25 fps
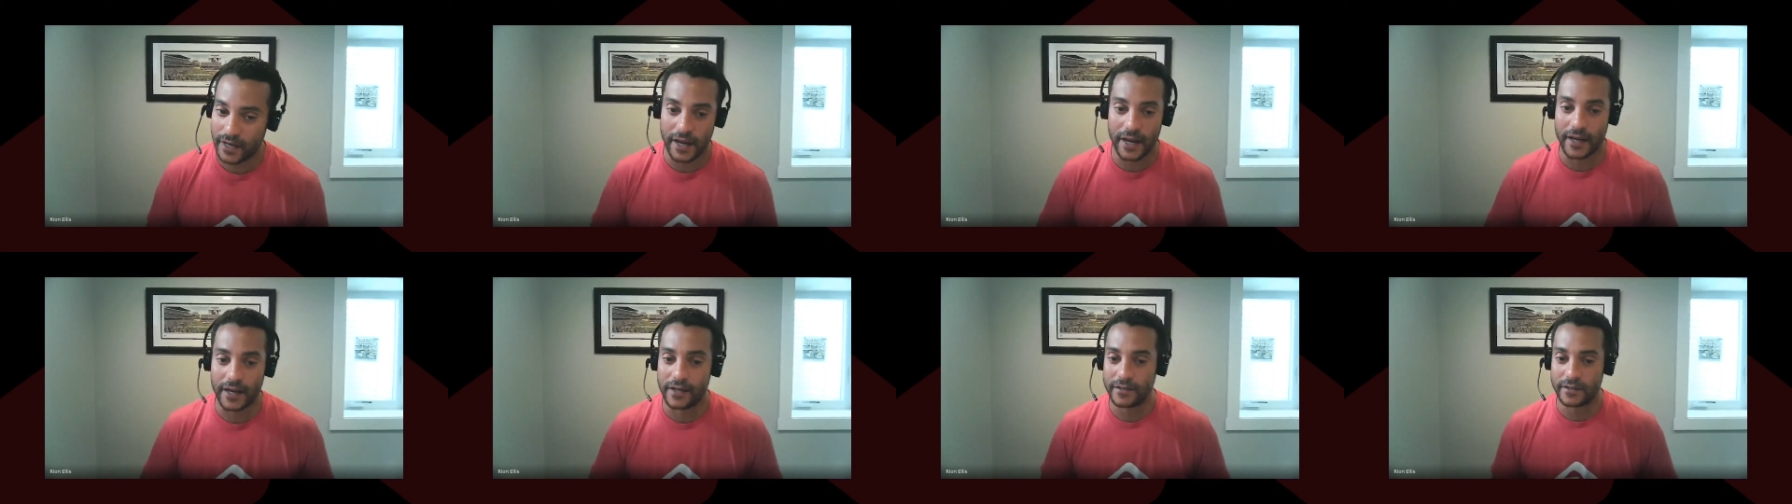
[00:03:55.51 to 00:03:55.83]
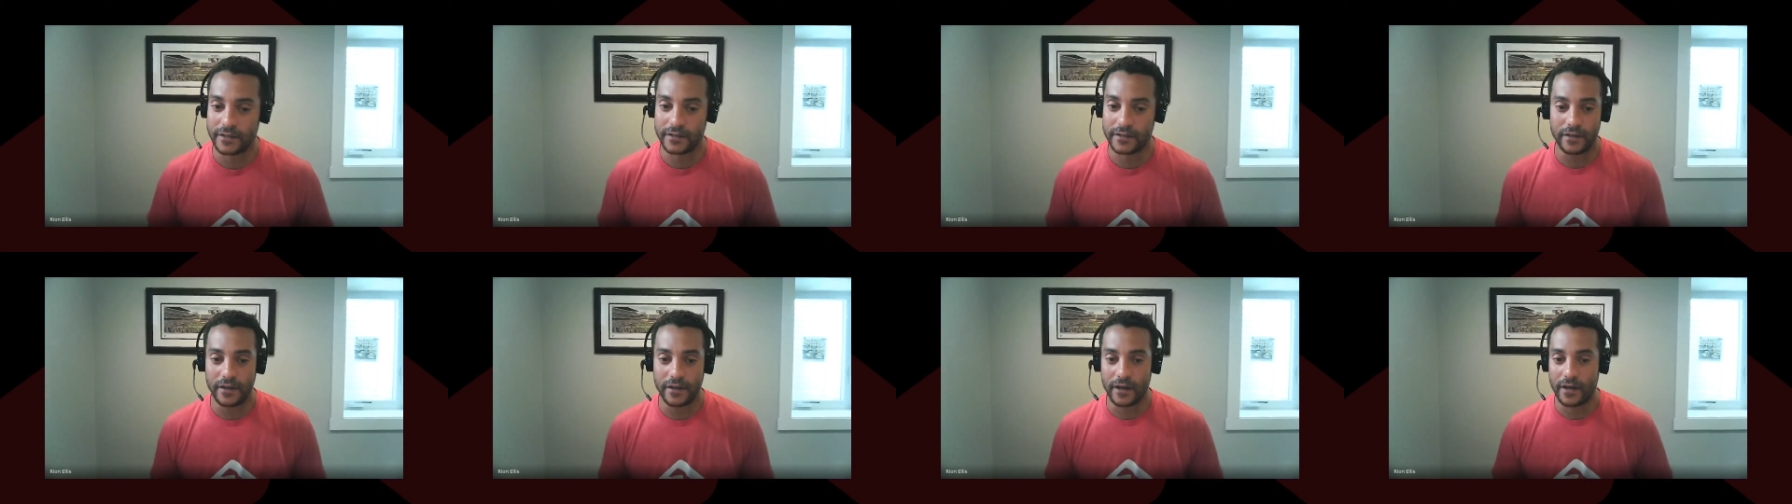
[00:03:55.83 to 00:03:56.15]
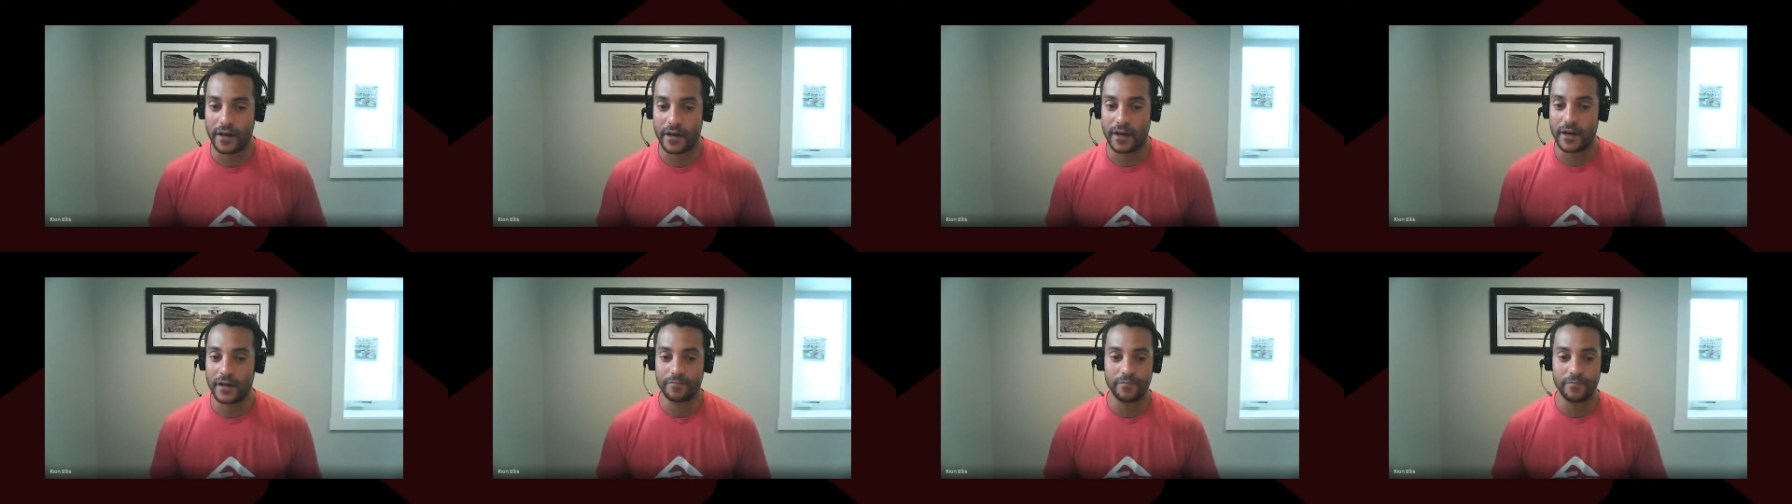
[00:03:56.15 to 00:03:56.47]
as
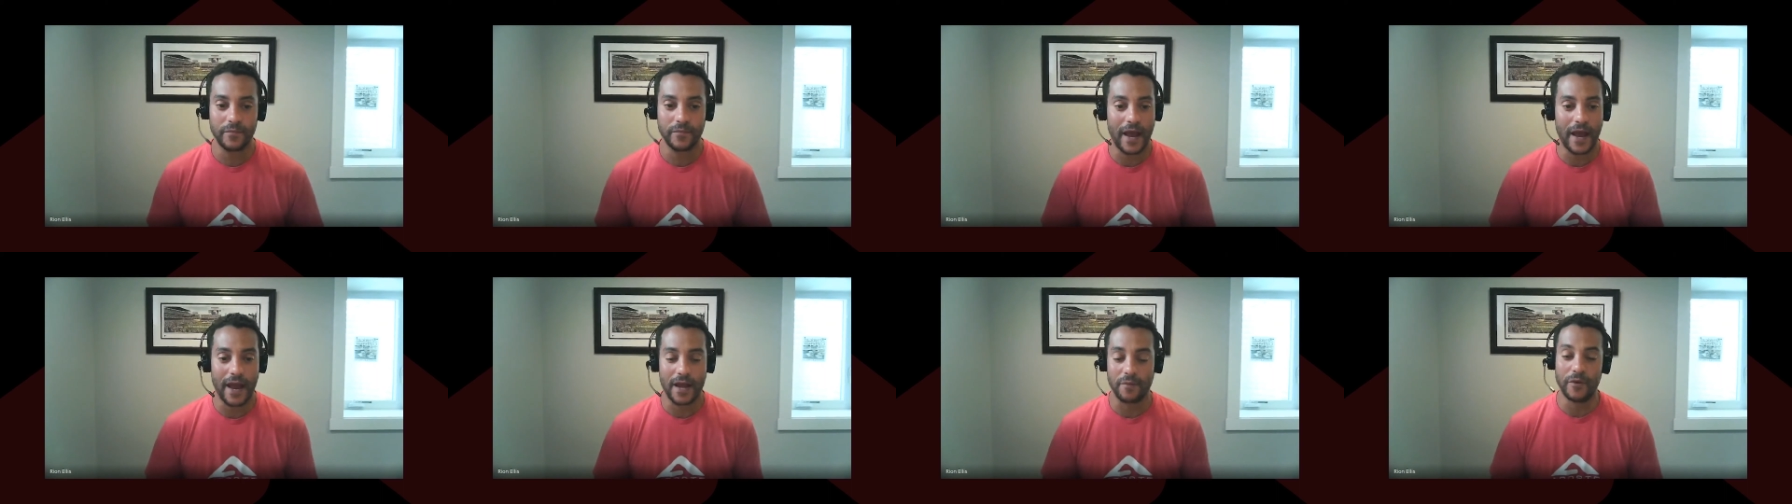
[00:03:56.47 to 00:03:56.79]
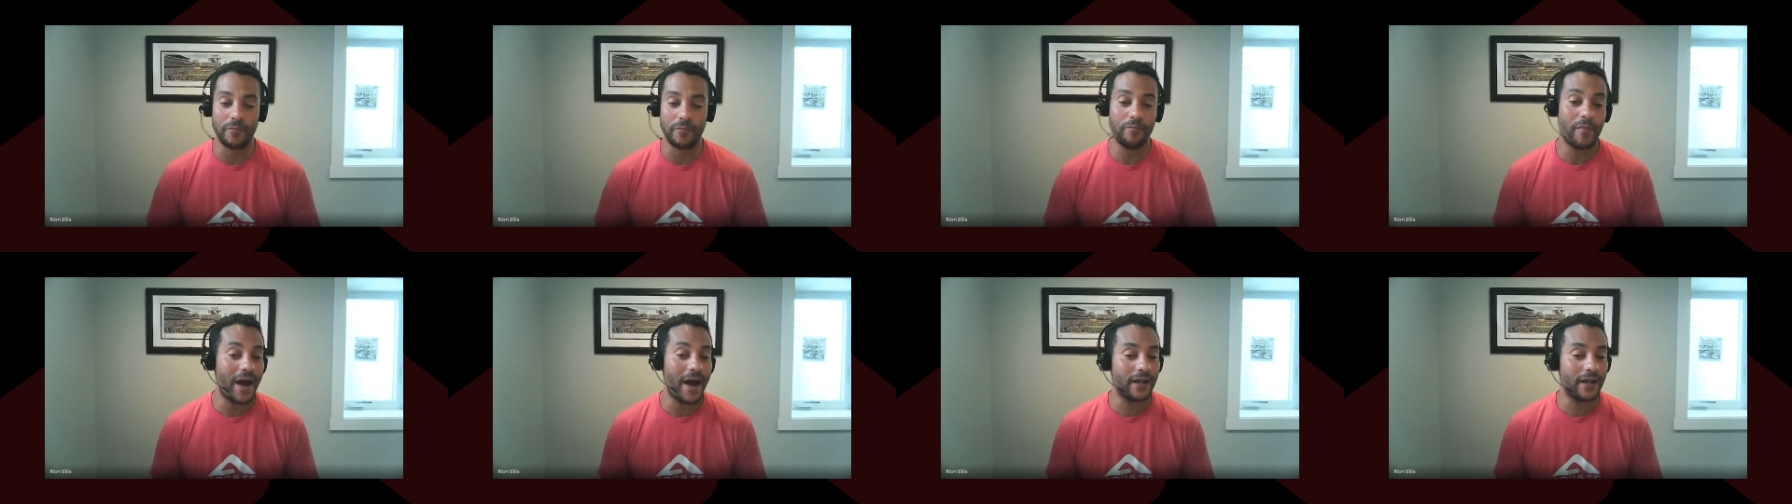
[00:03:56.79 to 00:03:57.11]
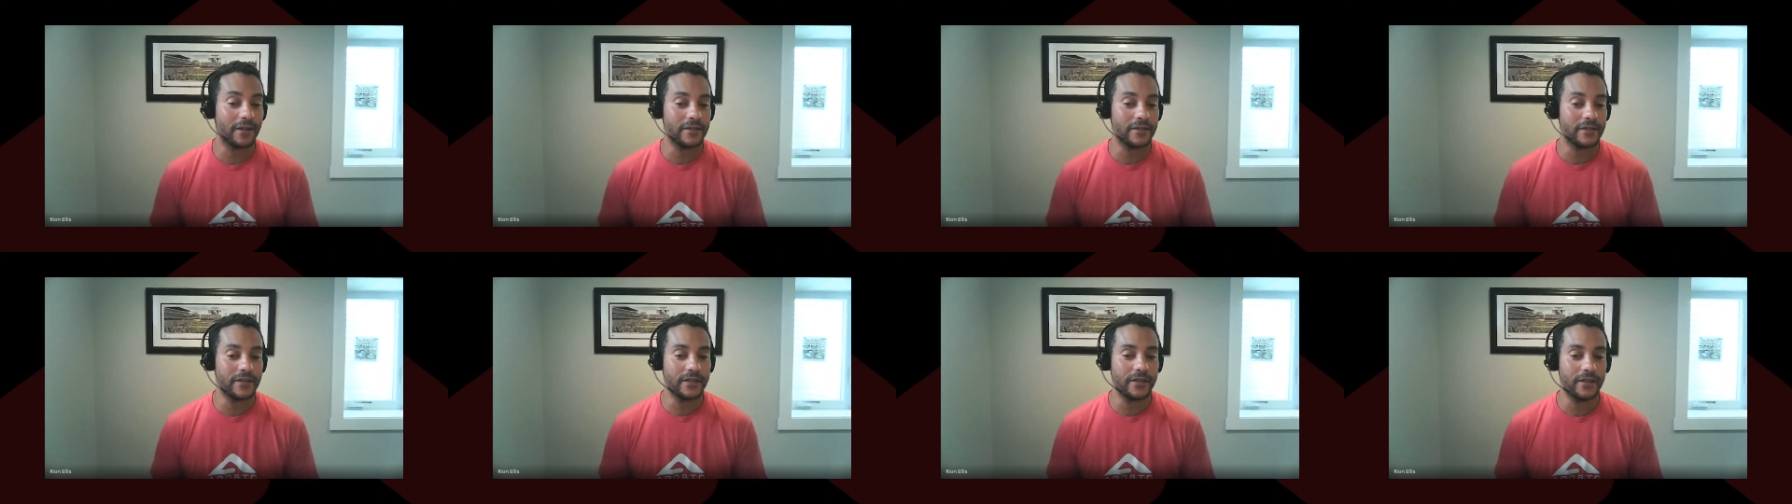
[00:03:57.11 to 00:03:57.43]
uh, admin
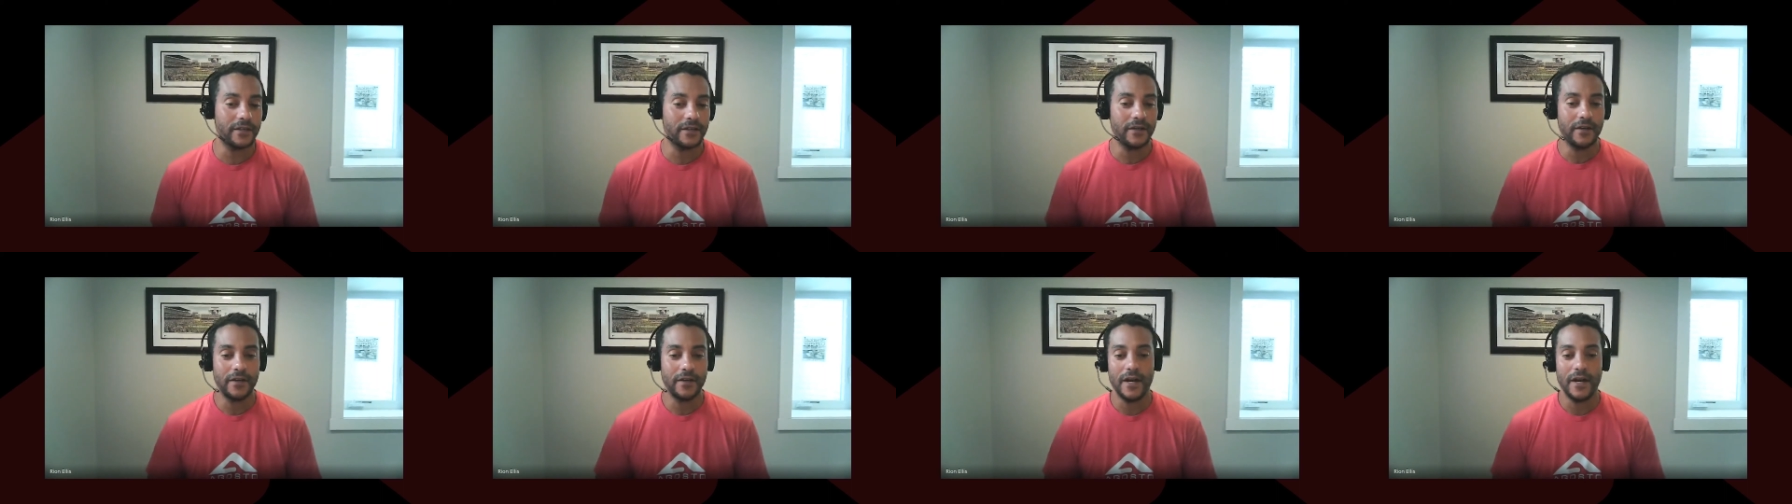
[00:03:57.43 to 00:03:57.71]
policy,